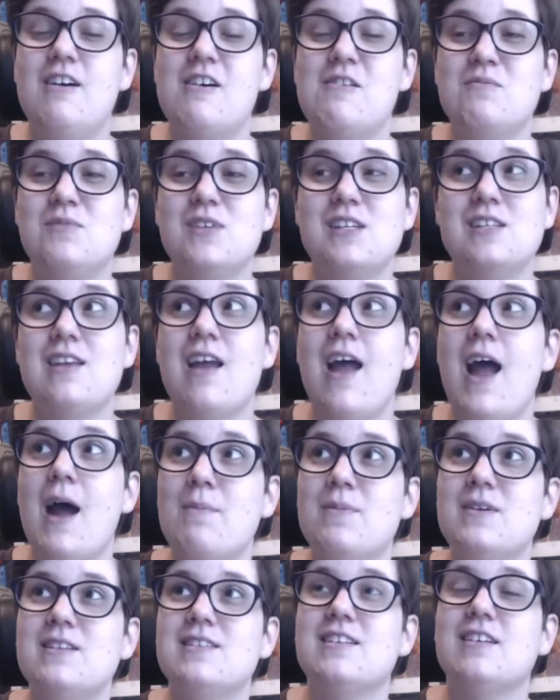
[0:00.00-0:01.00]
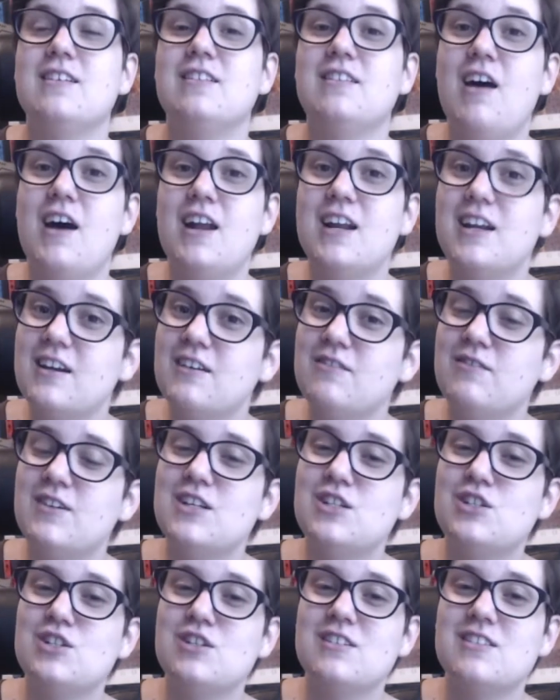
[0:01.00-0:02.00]
This happens a lot at
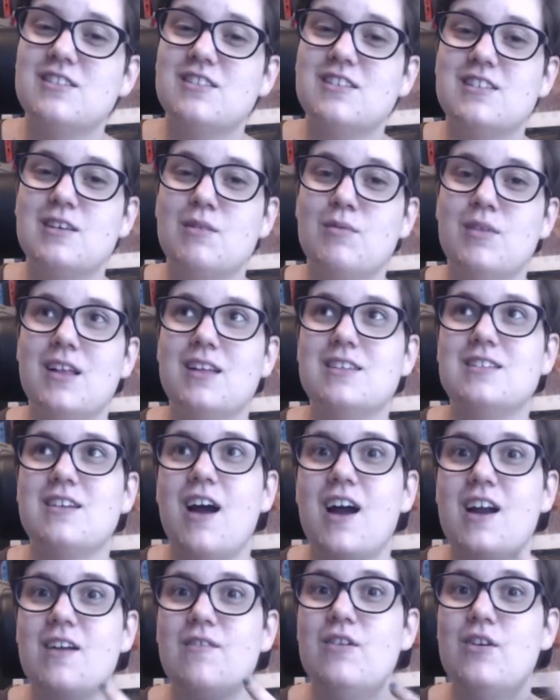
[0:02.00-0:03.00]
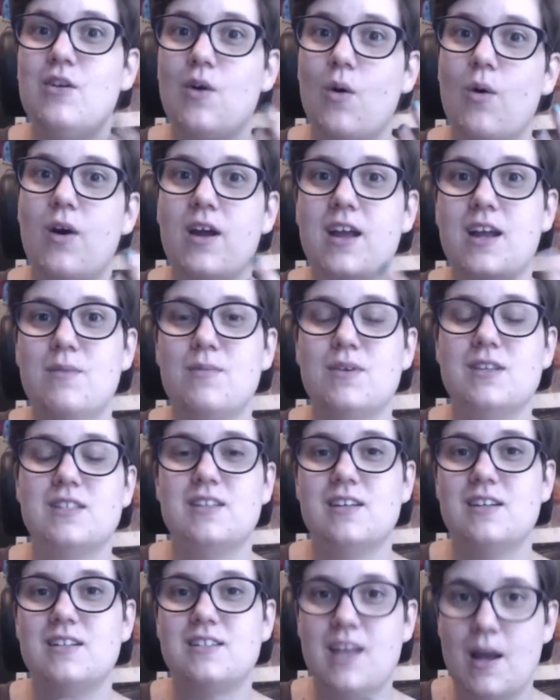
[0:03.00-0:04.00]
conventions. It's something that's kind of annoying, but
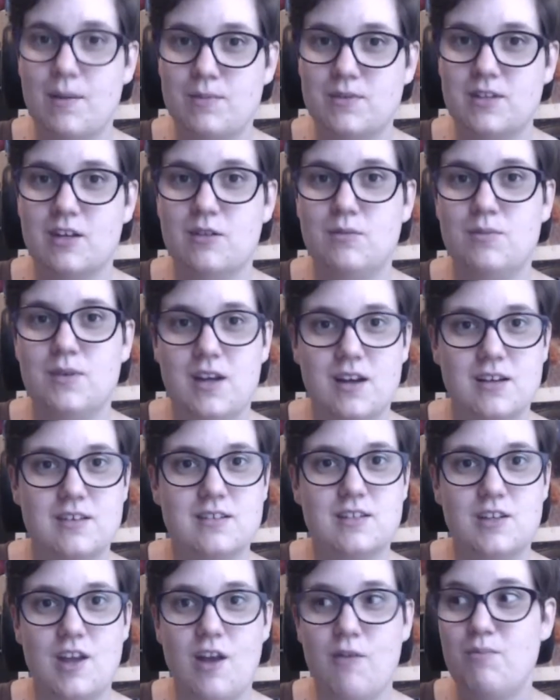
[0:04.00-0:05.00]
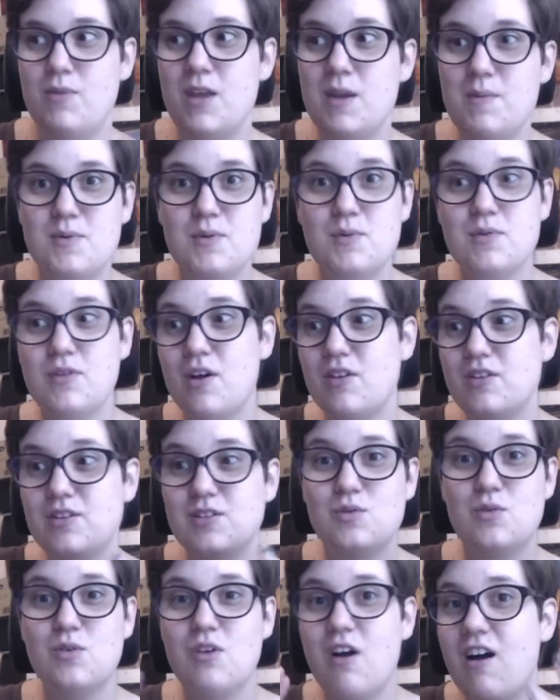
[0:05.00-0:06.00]
it's accepted because you have people with all these
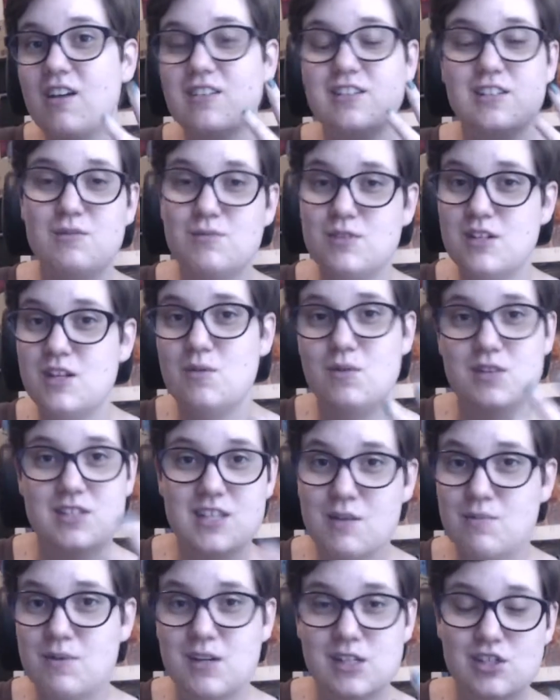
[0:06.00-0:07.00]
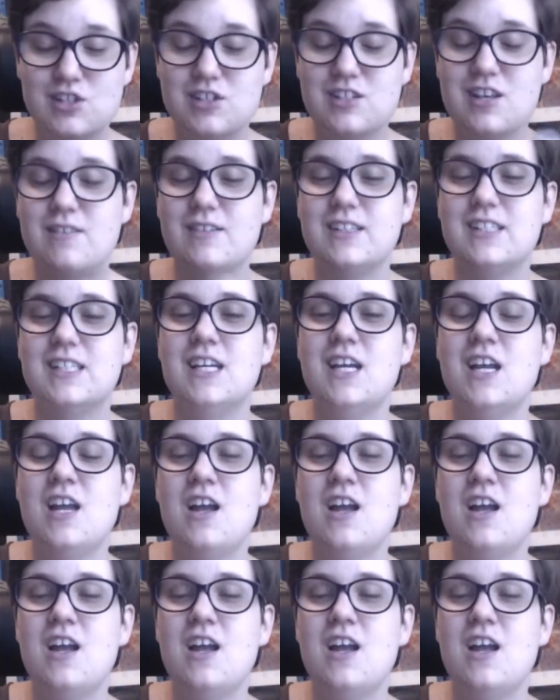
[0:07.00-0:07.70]
cool costumes and you want to take pictures of it.